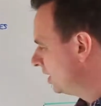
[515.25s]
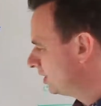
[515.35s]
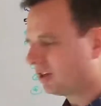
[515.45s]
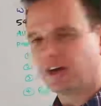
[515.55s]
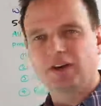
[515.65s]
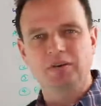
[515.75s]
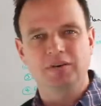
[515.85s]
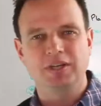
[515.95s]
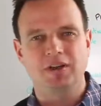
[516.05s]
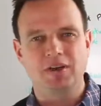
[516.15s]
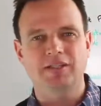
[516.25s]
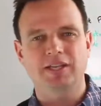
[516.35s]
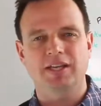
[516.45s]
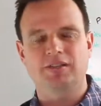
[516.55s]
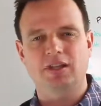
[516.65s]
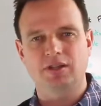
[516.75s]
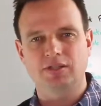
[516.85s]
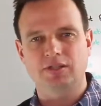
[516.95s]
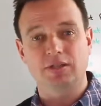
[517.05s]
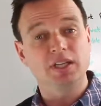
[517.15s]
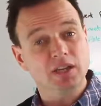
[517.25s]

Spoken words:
So let's get started.